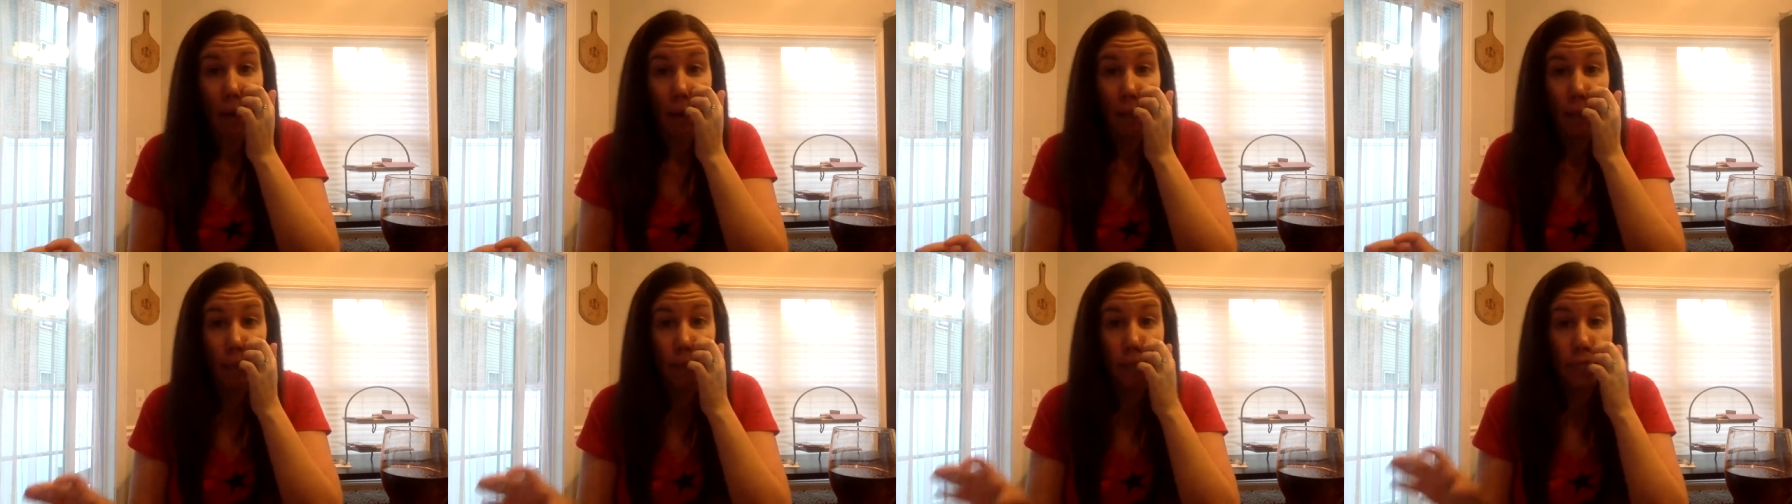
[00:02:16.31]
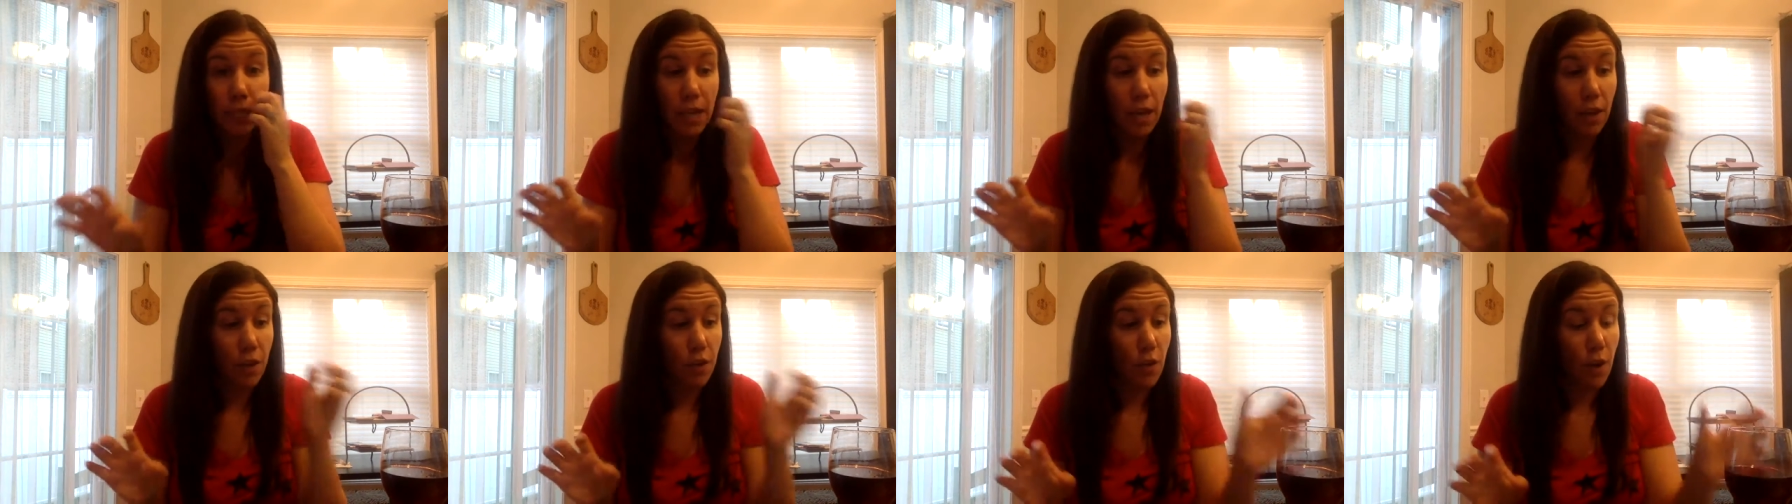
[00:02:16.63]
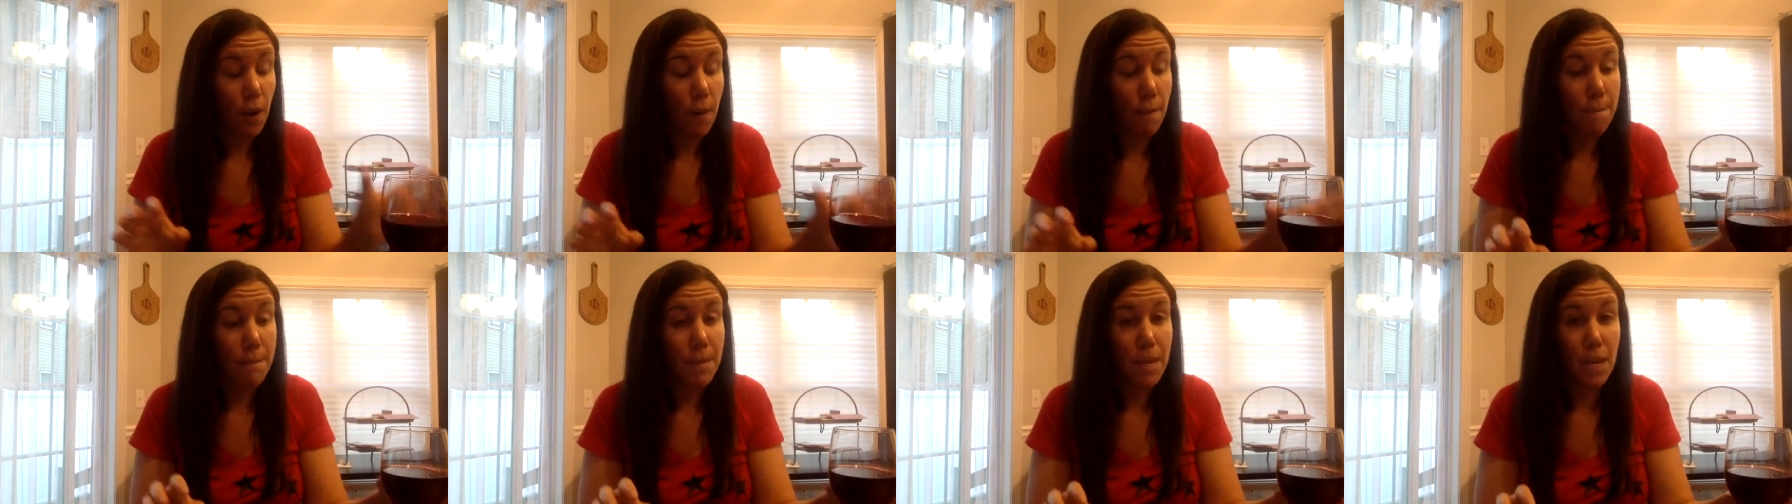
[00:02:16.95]
put together
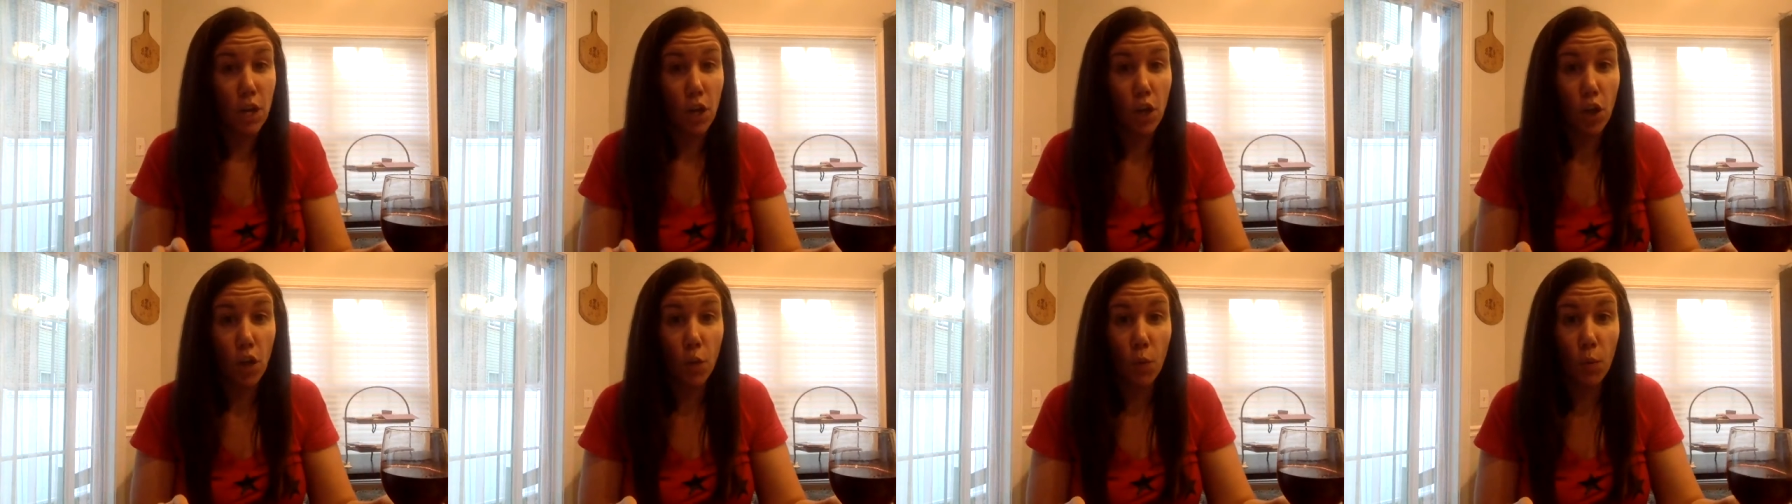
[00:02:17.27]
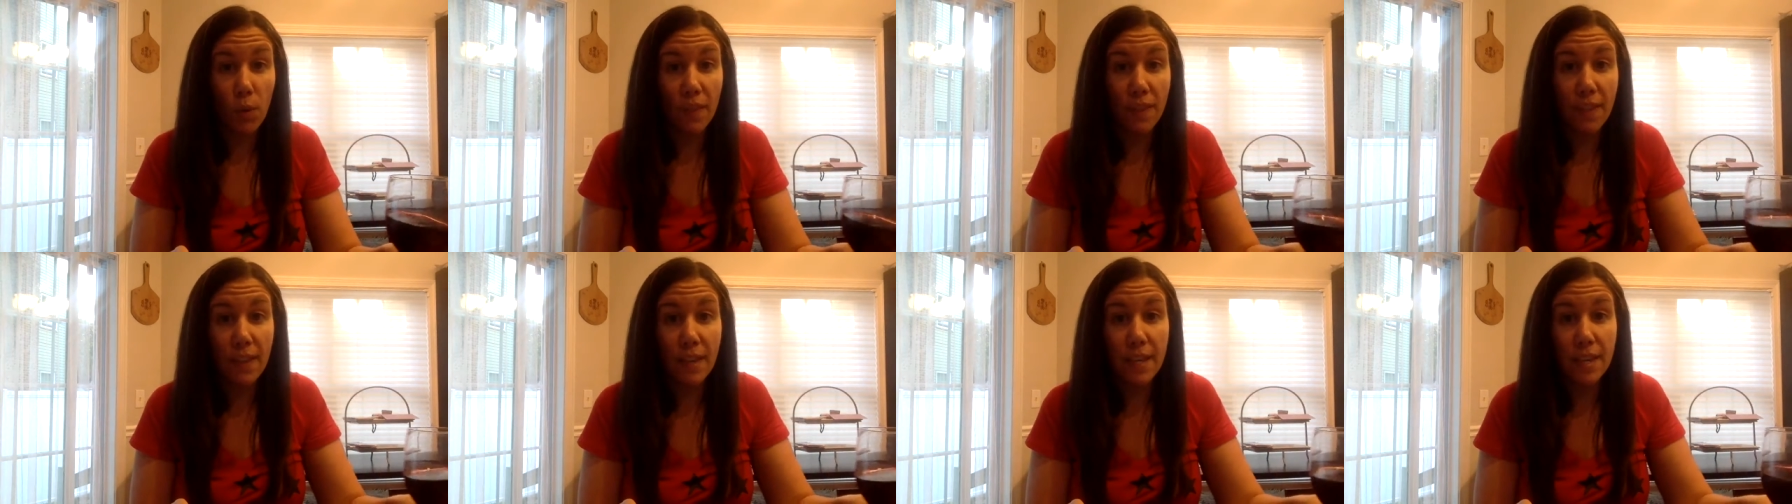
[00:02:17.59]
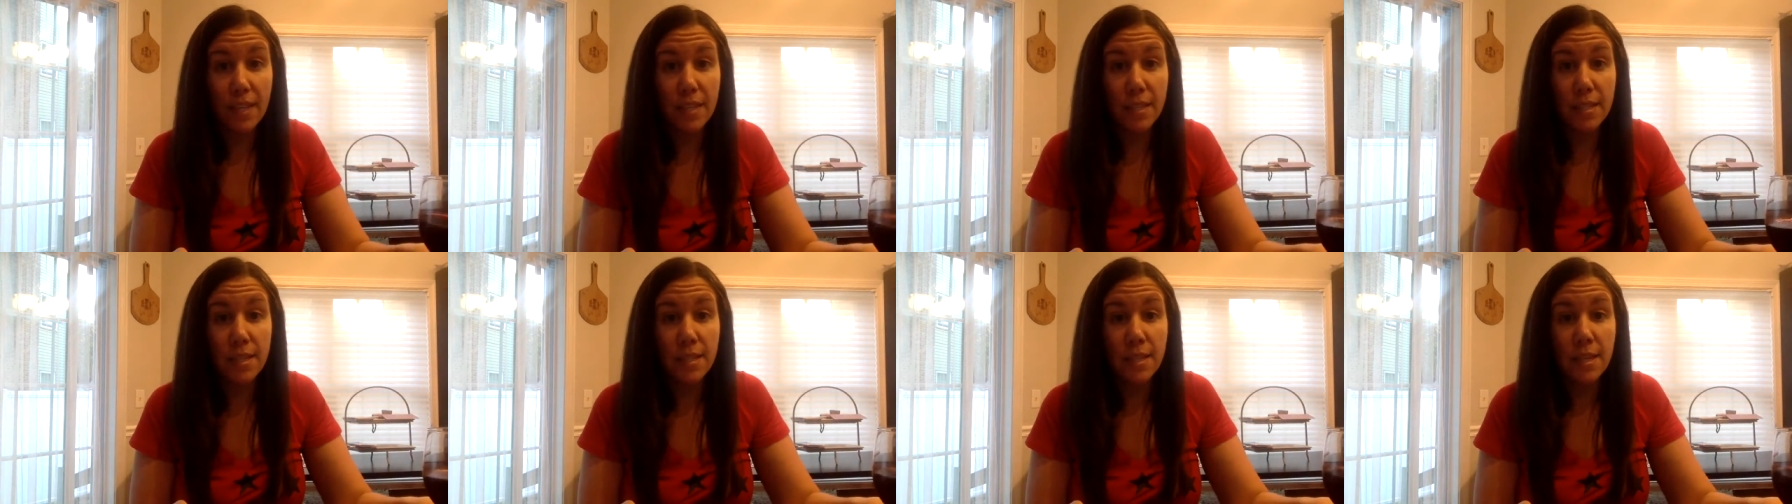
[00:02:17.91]
a meal with
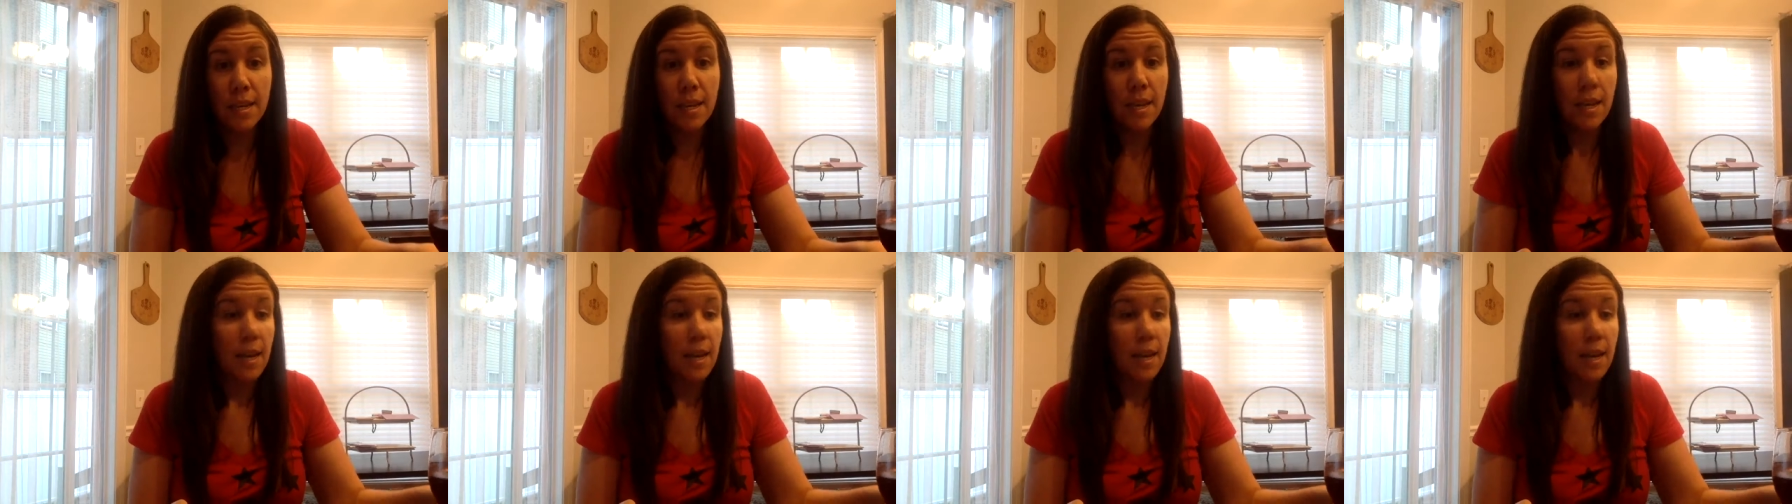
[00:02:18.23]
these.